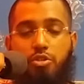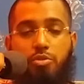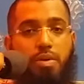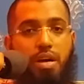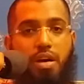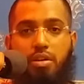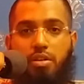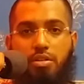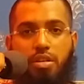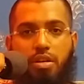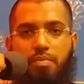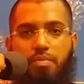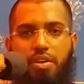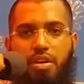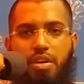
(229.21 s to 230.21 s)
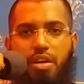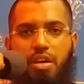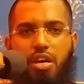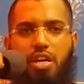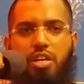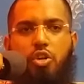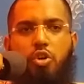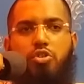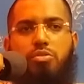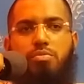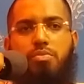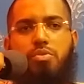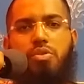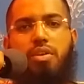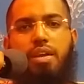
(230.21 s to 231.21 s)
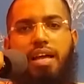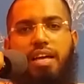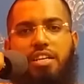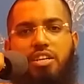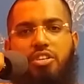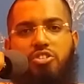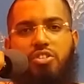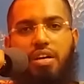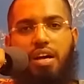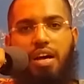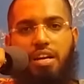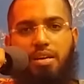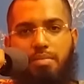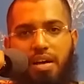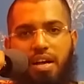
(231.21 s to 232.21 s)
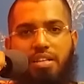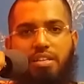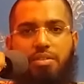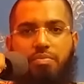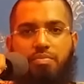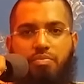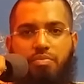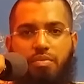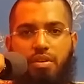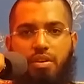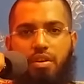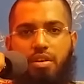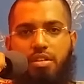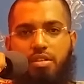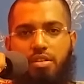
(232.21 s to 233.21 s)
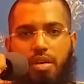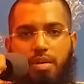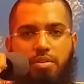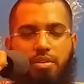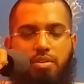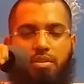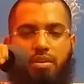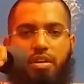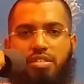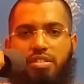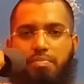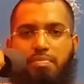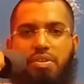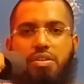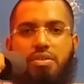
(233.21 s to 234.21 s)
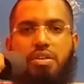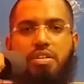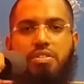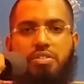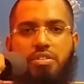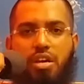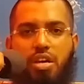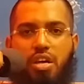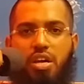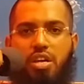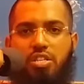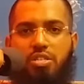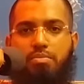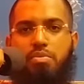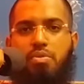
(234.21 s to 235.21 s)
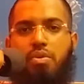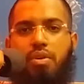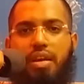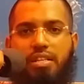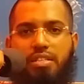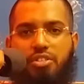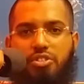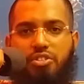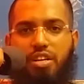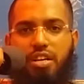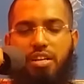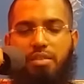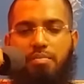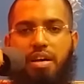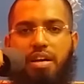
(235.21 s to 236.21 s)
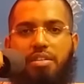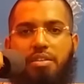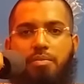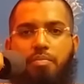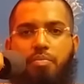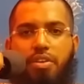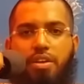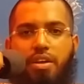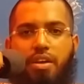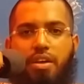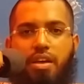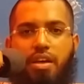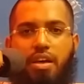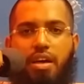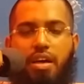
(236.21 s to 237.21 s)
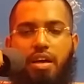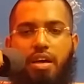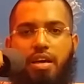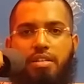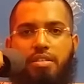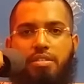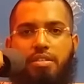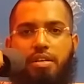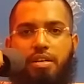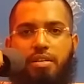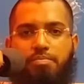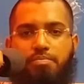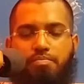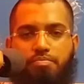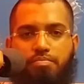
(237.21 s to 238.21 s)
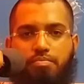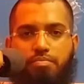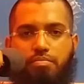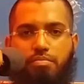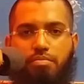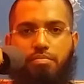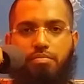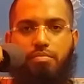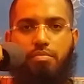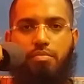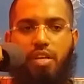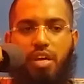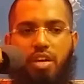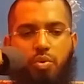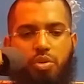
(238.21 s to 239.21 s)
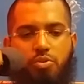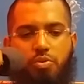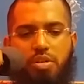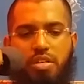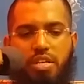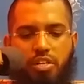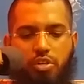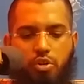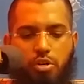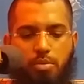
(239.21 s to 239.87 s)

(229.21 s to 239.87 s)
Subhanallah. He looks more like Sheikh Albani. And I mean, his appearance is more like the Sheikh Albani. And he was wearing